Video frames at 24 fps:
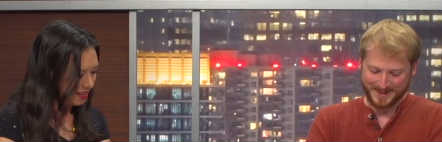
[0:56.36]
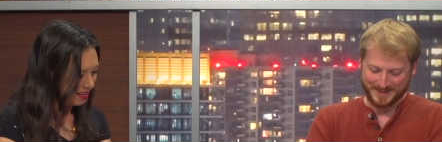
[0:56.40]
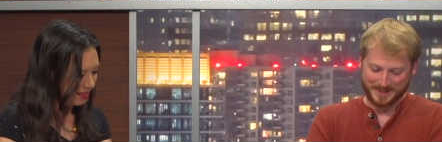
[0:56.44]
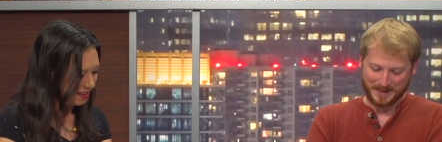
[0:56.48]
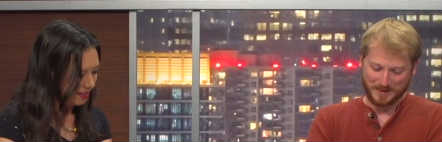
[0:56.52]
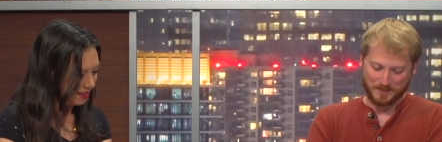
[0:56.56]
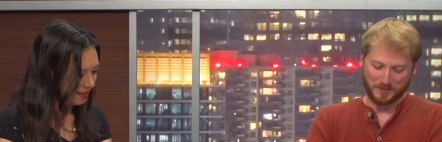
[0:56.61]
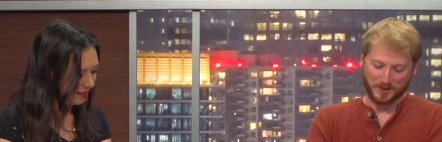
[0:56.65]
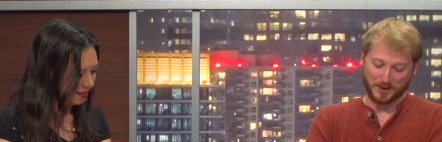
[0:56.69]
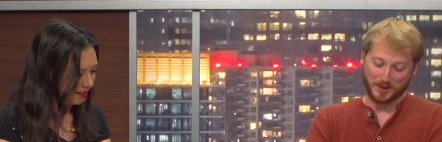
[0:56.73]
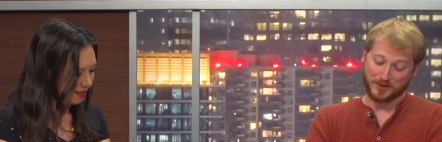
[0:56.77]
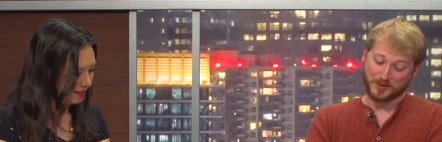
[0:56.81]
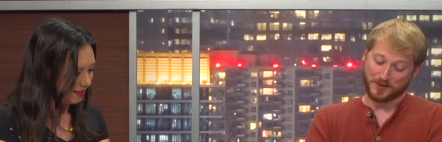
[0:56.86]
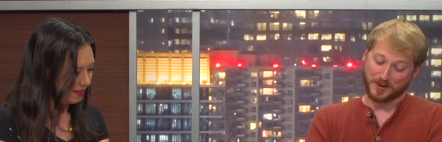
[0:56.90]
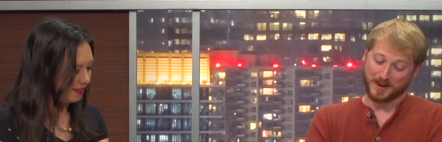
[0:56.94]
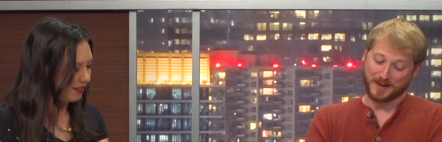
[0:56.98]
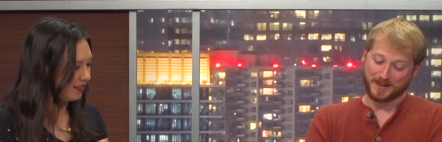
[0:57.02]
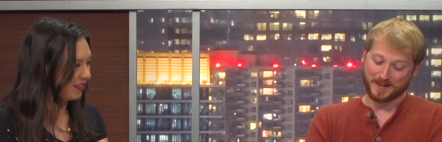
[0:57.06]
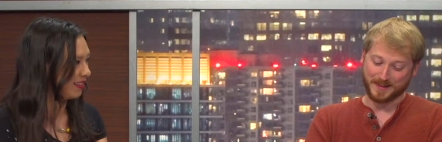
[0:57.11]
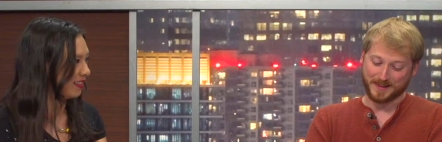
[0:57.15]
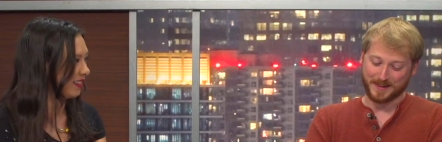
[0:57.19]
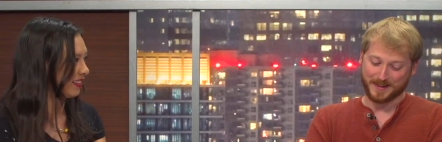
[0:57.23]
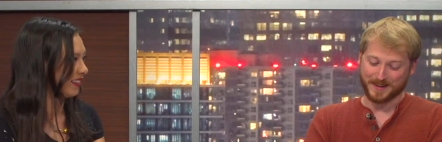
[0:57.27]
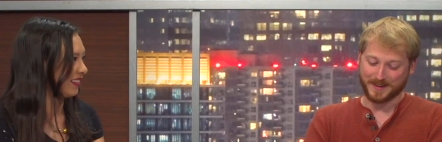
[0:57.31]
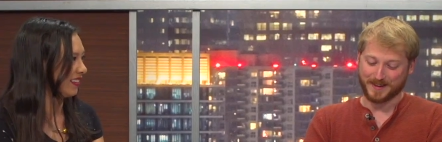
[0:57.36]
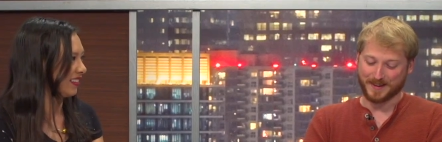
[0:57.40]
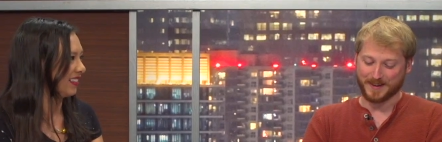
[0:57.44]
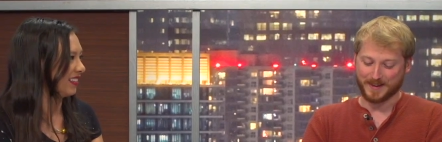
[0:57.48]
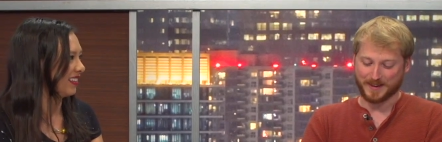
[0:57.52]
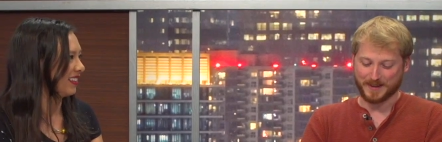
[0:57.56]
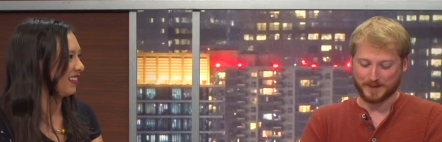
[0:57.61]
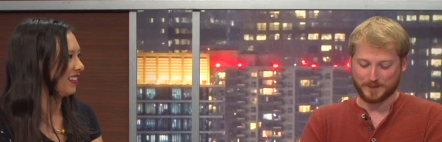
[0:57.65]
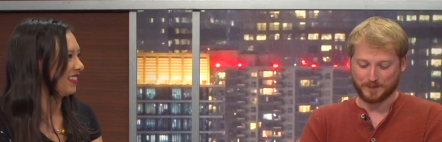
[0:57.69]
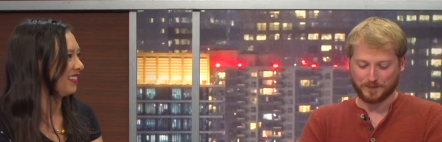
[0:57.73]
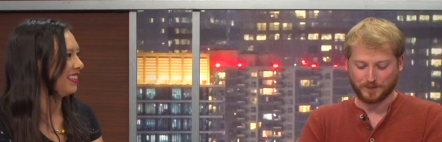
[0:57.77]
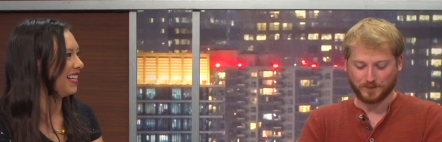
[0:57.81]
Speaker 1: Templar dry cleaning. I like
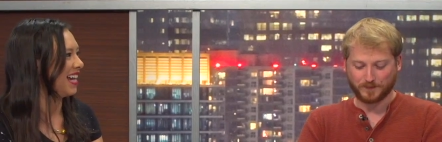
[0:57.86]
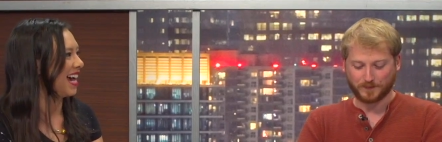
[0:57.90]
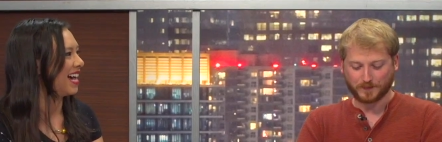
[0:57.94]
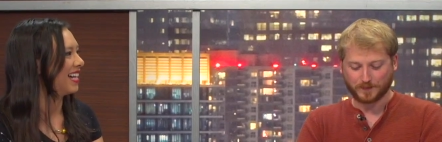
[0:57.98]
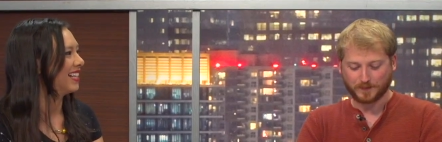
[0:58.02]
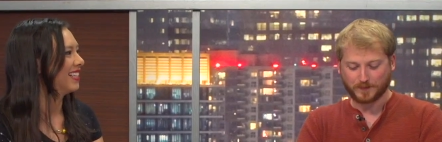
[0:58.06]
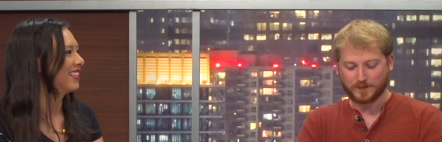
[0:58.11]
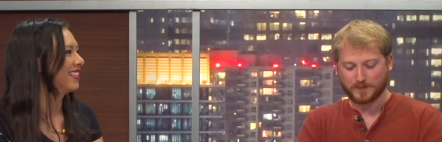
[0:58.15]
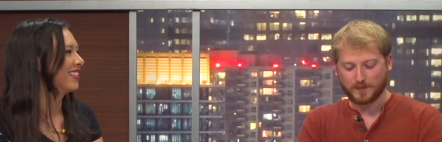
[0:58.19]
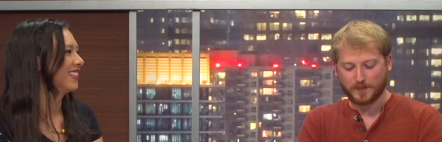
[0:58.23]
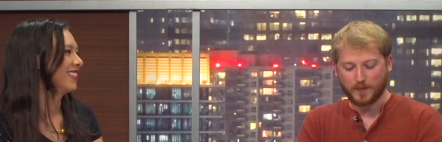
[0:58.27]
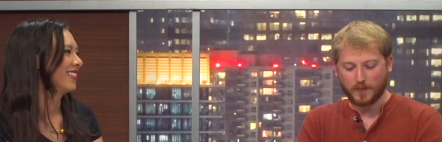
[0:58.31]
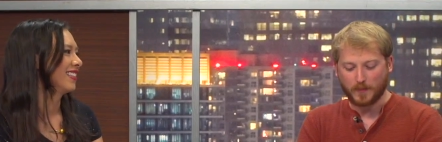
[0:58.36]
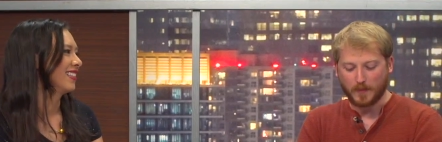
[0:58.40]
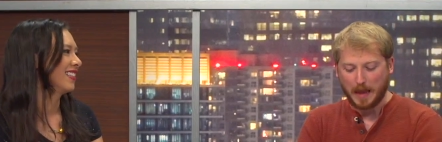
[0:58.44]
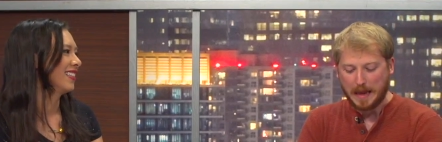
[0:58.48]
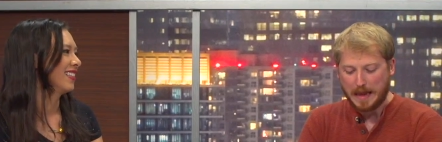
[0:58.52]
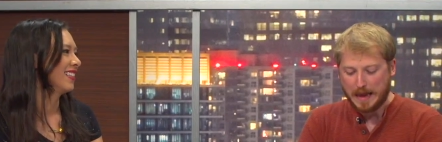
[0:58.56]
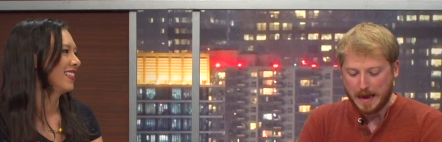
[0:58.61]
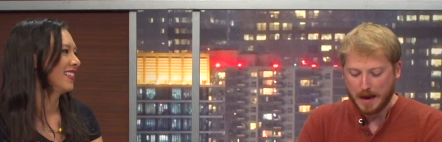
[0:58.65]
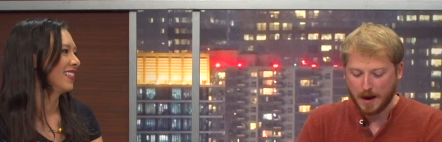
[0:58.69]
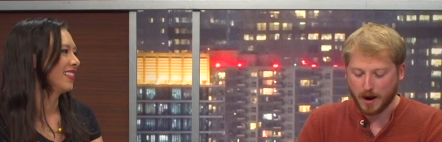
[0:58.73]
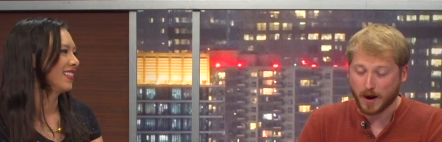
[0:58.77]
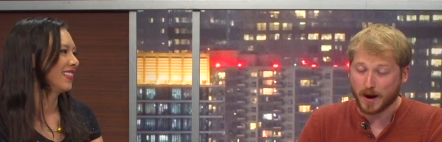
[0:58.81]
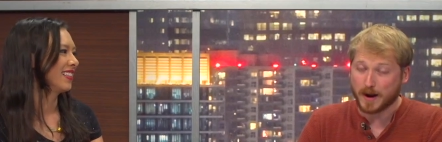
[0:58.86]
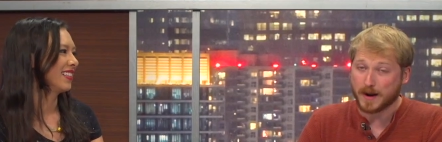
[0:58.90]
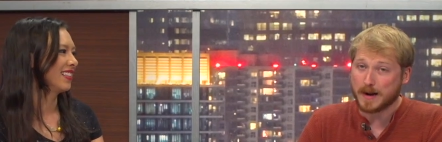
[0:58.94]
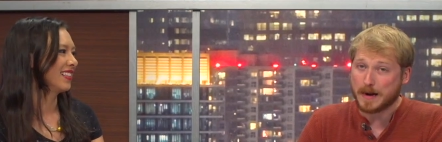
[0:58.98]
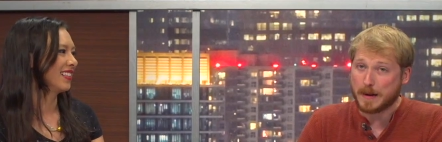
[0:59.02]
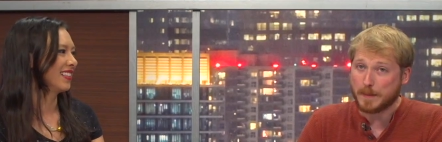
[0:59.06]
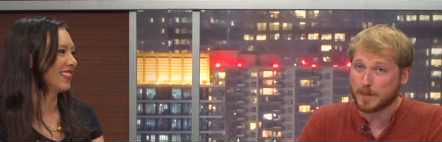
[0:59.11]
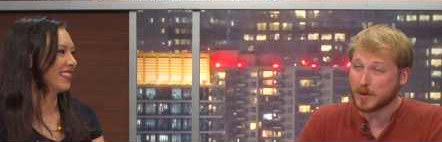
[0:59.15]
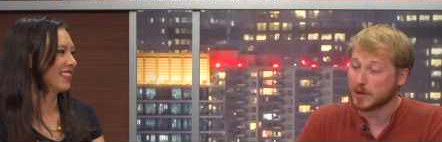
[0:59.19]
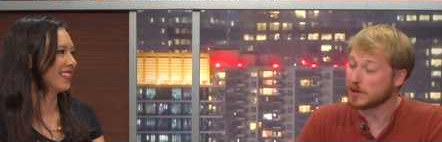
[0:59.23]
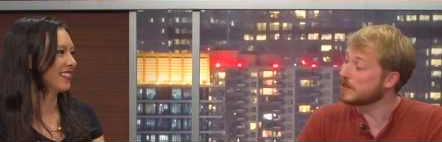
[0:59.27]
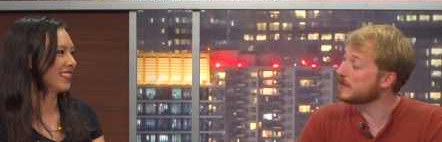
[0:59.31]
it. Yeah. All right,
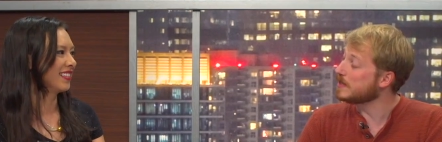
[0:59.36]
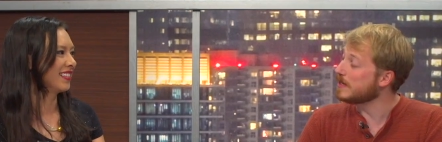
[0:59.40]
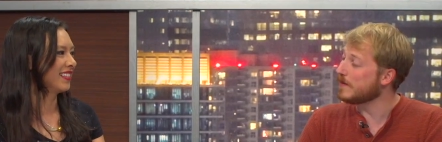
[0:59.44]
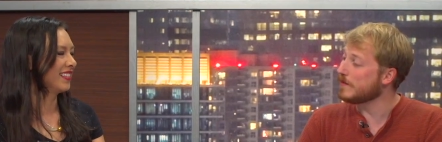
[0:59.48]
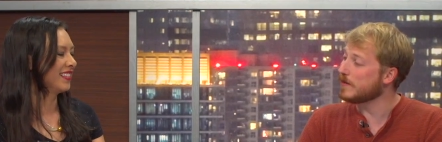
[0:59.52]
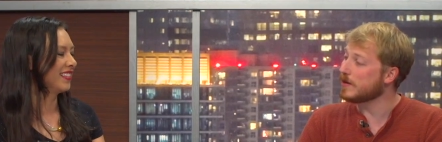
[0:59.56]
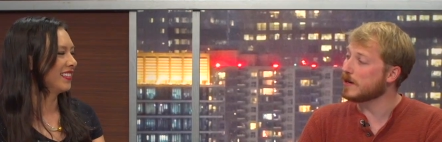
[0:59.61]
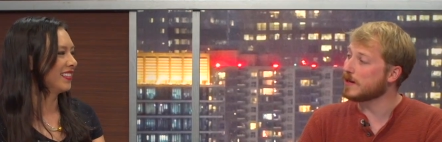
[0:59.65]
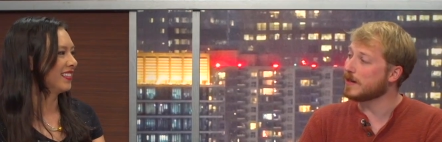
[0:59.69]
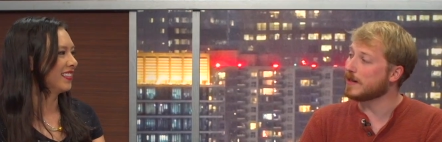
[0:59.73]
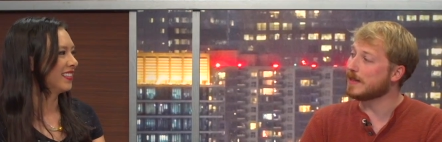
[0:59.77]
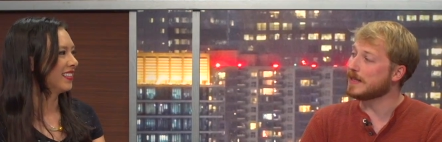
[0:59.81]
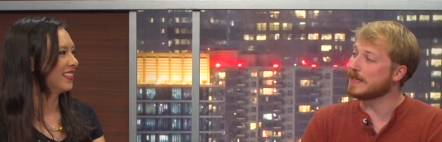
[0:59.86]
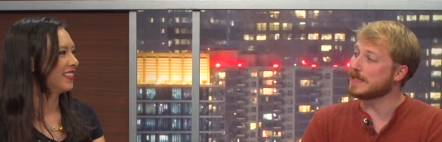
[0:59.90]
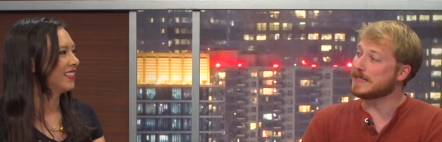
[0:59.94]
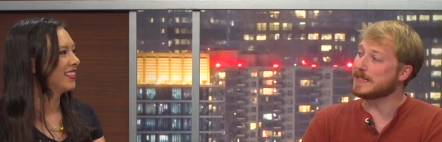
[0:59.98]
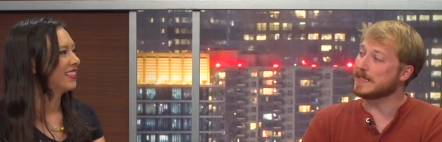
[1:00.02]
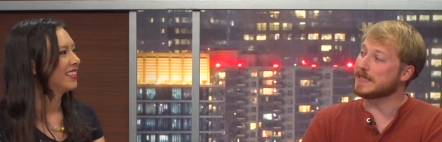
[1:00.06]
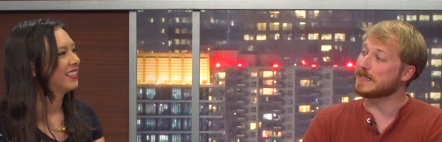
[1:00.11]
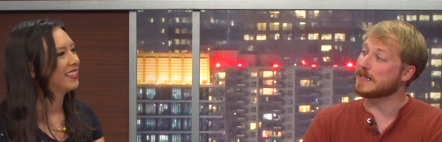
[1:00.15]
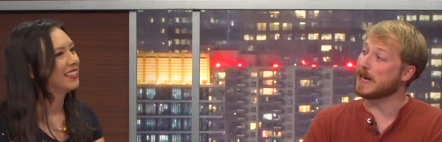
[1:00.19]
number seven on the list is